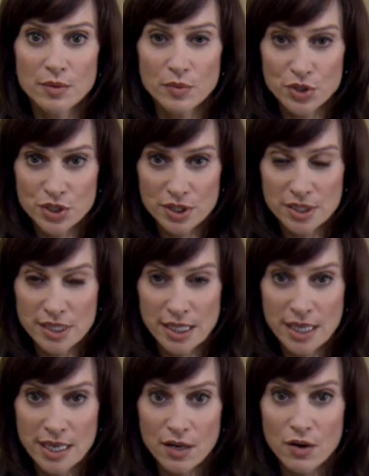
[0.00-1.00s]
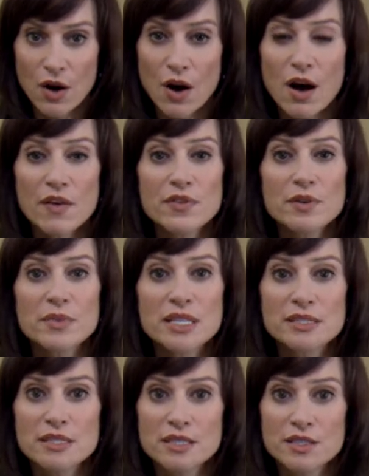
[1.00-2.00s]
emergency care often
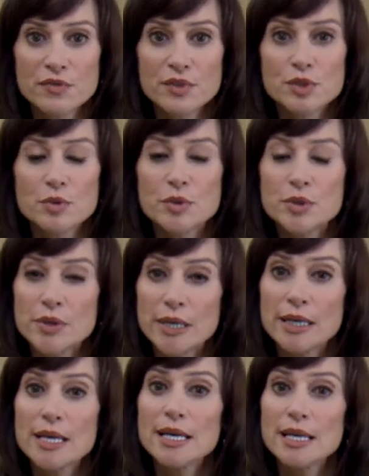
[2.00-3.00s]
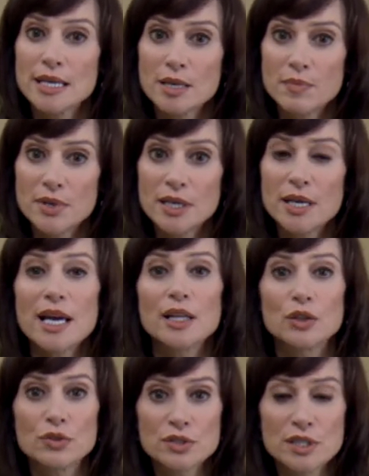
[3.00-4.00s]
means the difference between keeping
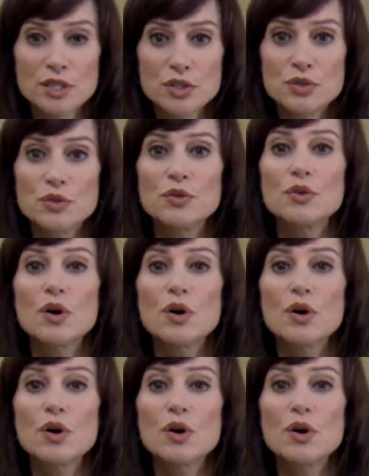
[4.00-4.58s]
and losing a tooth